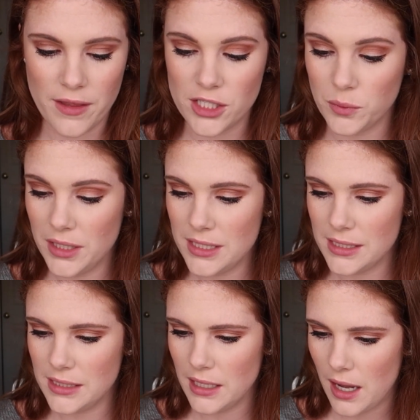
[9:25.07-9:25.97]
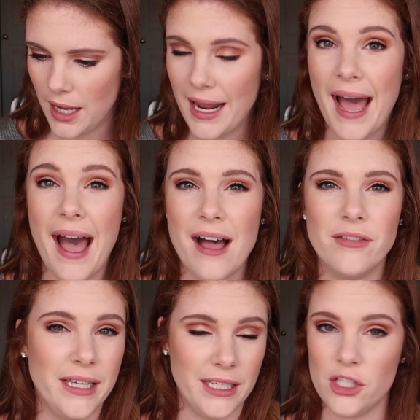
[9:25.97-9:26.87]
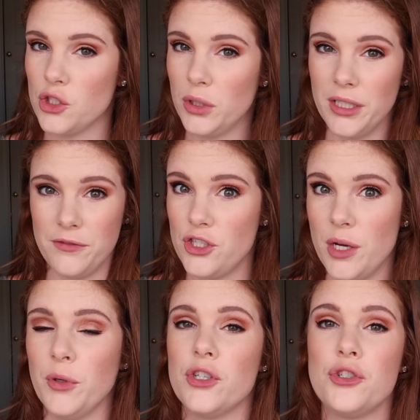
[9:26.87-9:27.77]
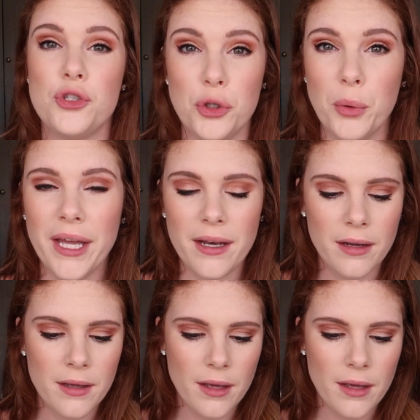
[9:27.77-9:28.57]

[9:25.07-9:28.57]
This one does not have any sort of shimmers to it.